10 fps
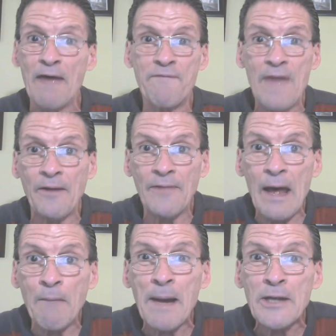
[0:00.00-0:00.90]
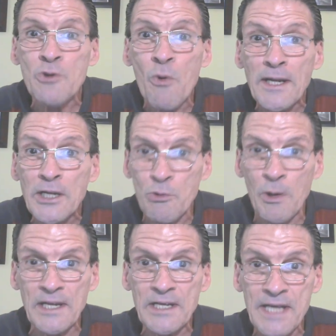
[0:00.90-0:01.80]
I found out by
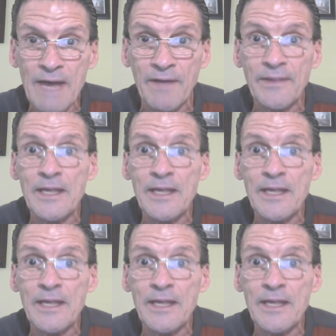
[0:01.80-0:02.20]
2027,